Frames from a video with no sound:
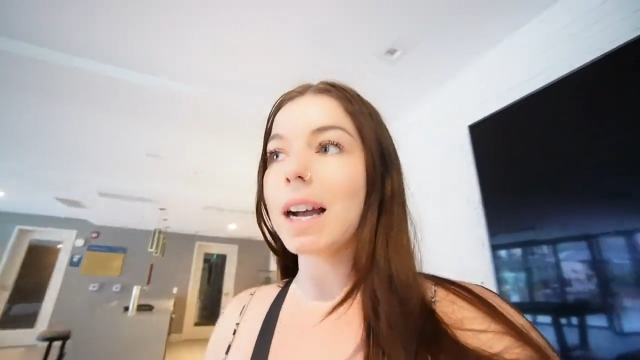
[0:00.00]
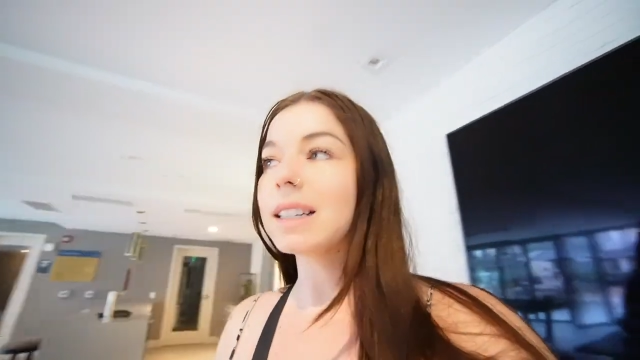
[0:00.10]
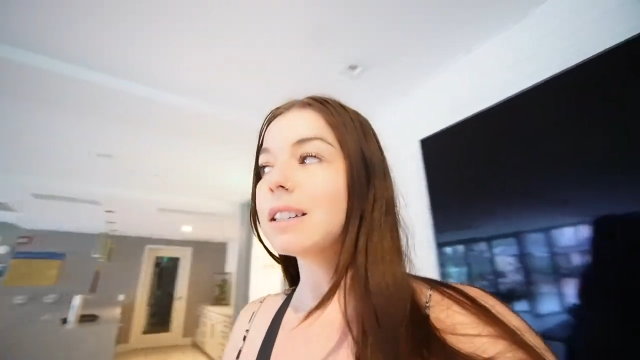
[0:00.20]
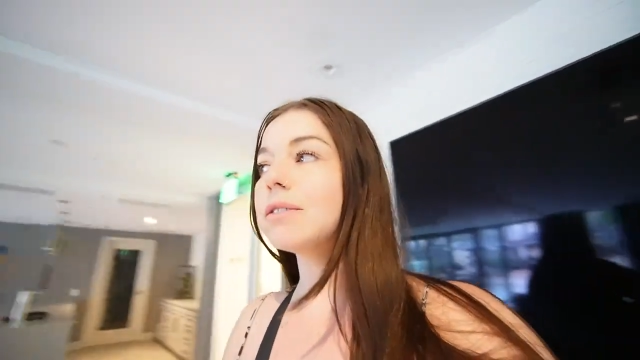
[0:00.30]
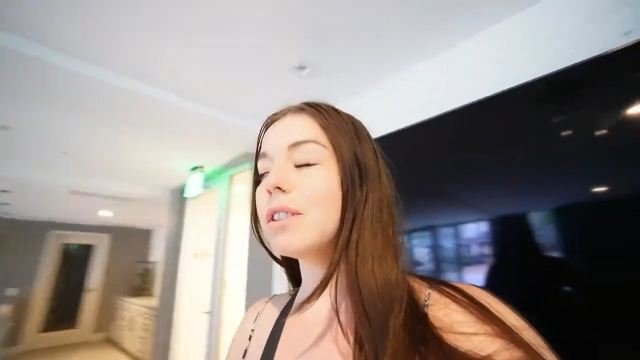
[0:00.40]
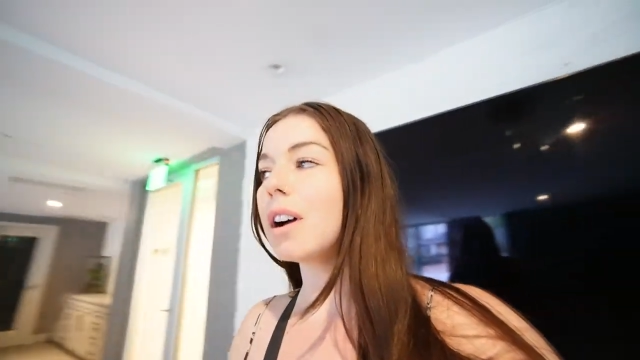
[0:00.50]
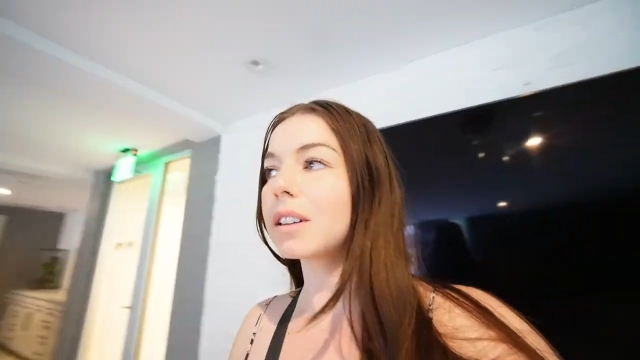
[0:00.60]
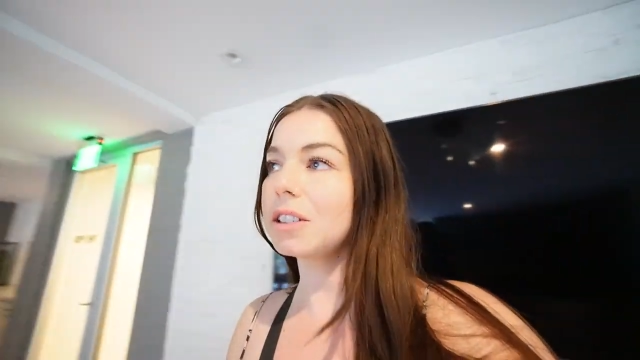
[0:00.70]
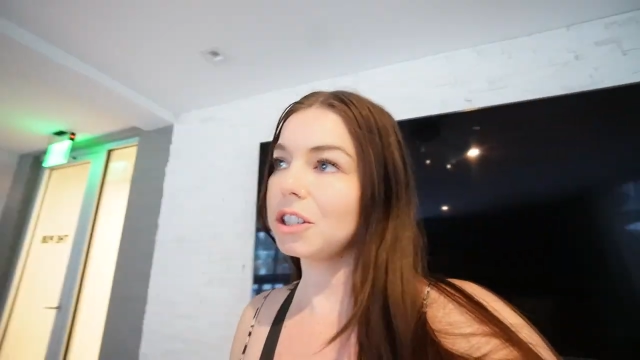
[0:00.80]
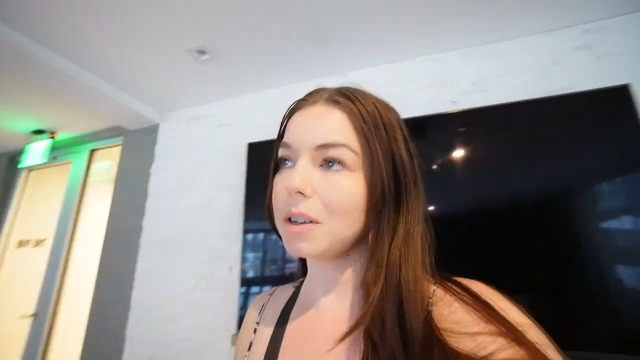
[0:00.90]
I didn't
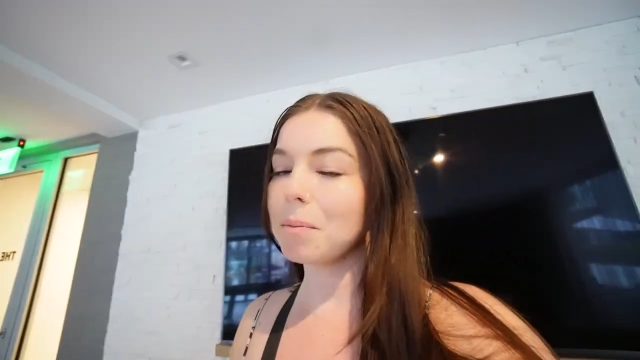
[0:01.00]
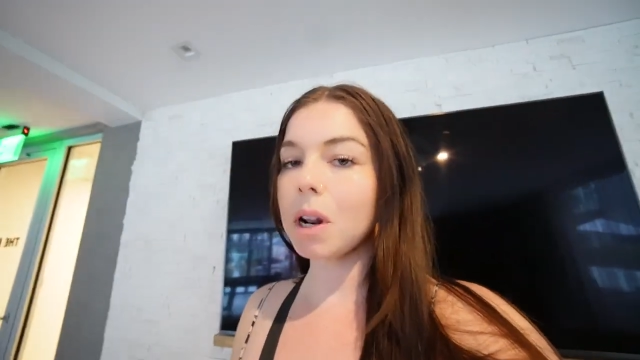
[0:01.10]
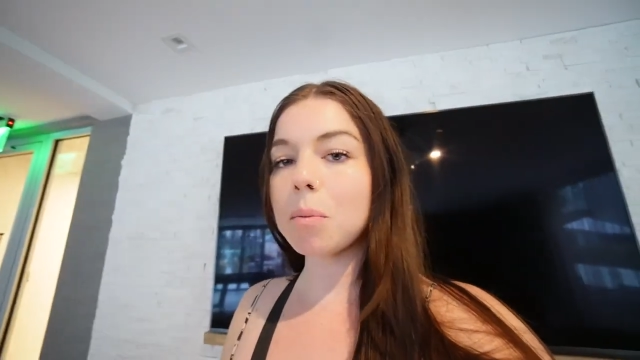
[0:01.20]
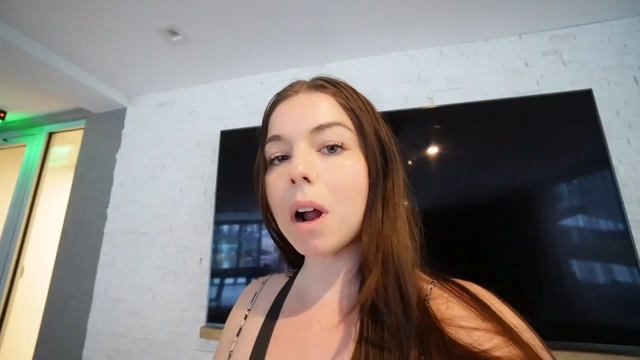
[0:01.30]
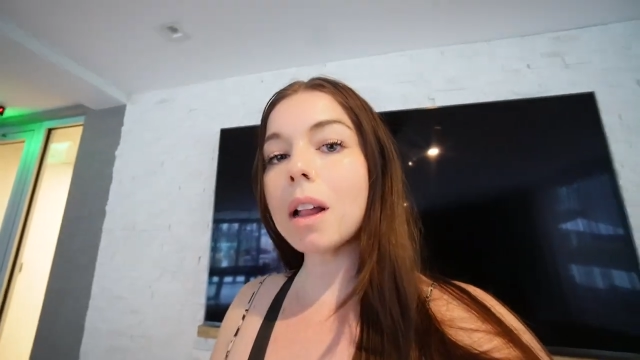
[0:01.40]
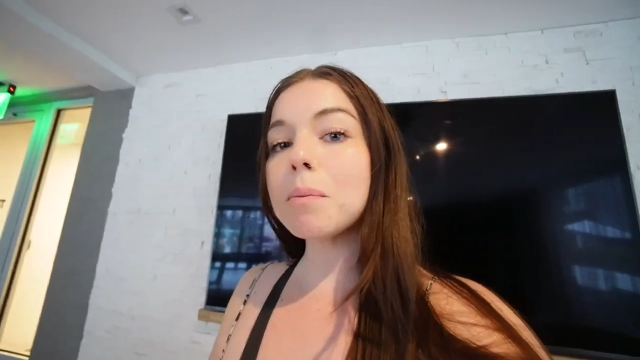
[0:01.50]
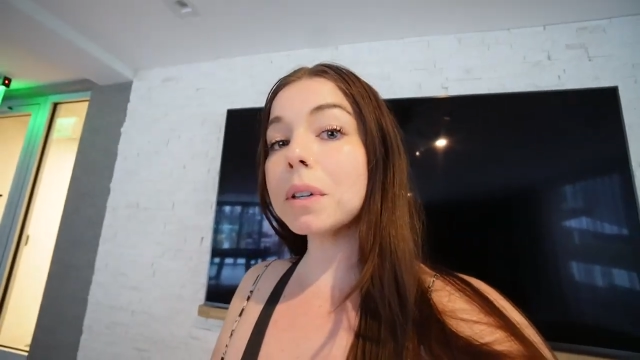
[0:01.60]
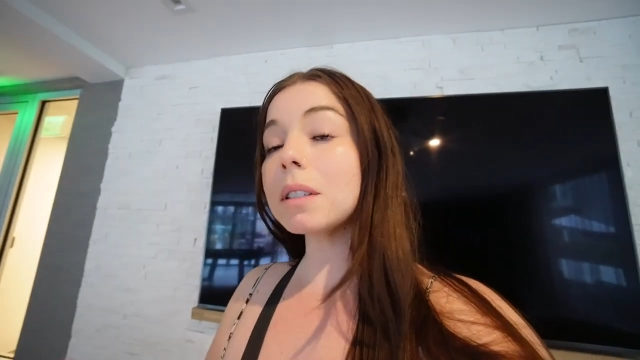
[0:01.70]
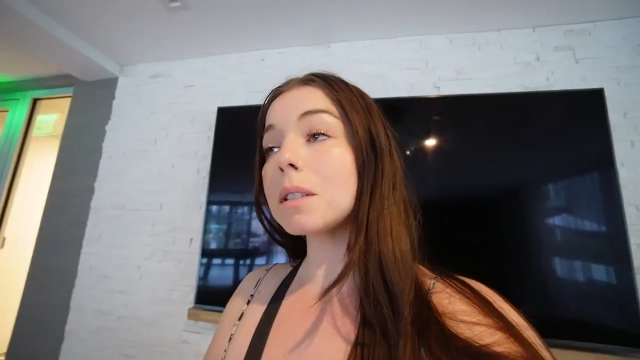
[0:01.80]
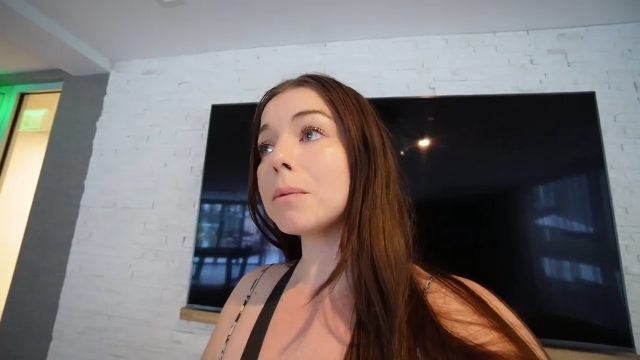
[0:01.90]
vlog the gym, but I'll probably
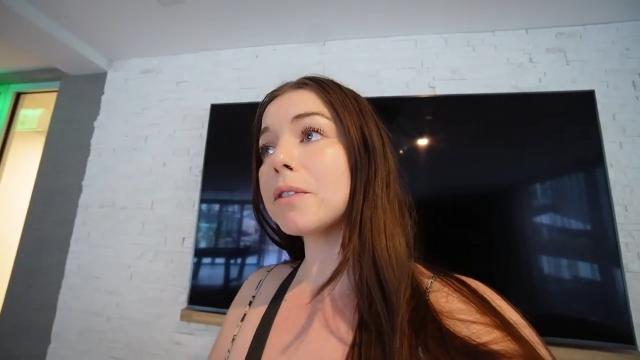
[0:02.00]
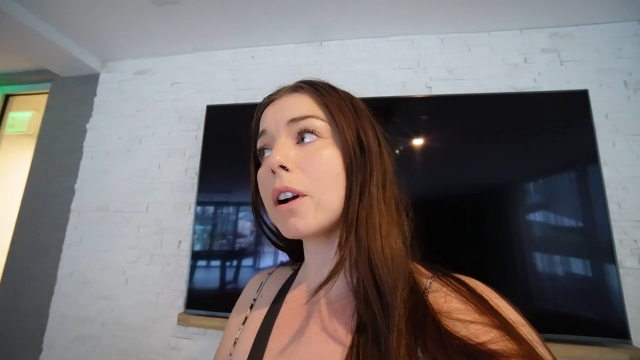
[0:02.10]
put some of